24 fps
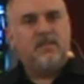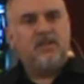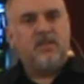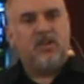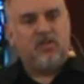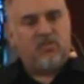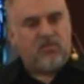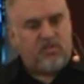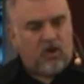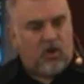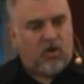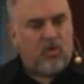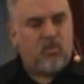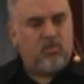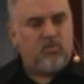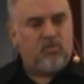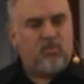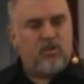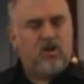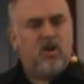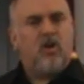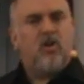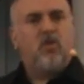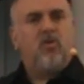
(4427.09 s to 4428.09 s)
You
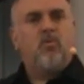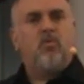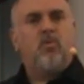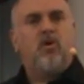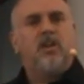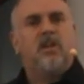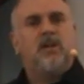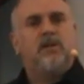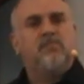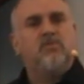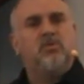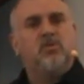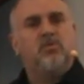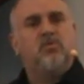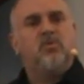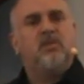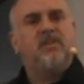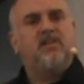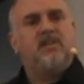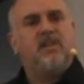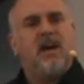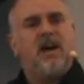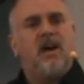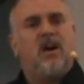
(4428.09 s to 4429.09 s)
don't know what I'm
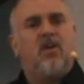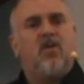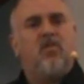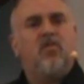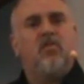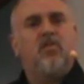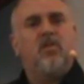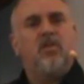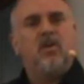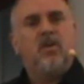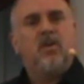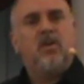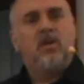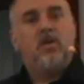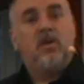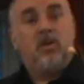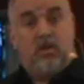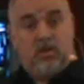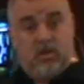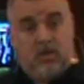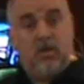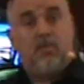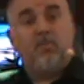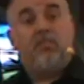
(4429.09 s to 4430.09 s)
doing now,
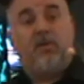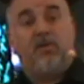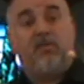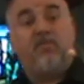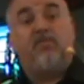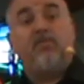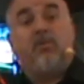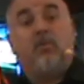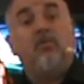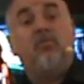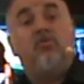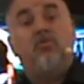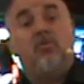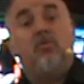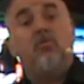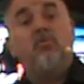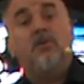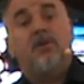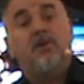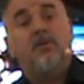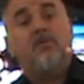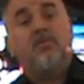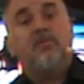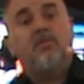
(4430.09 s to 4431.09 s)
but soon you
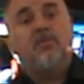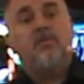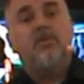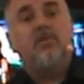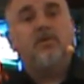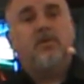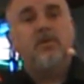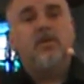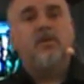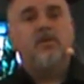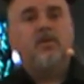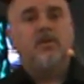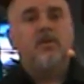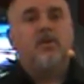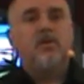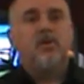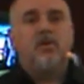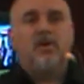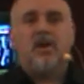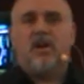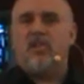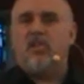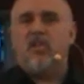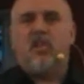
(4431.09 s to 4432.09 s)
will.
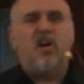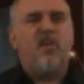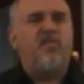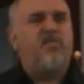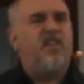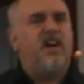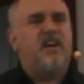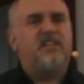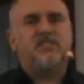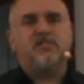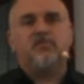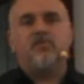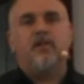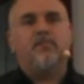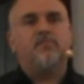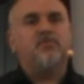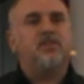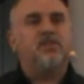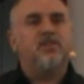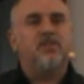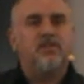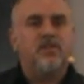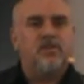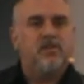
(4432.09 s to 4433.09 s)
I love that
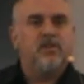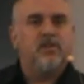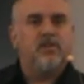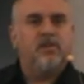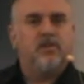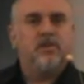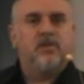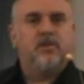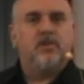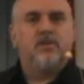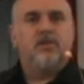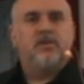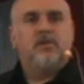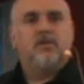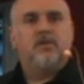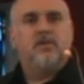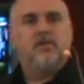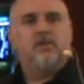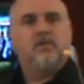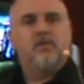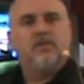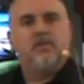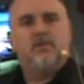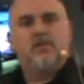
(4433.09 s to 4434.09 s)
scripture.
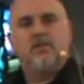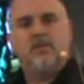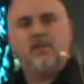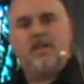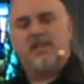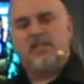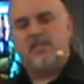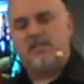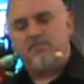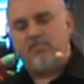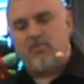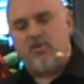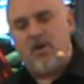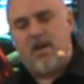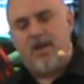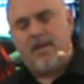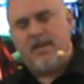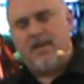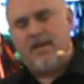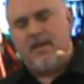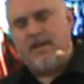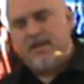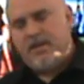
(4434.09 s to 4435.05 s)
Let us pray.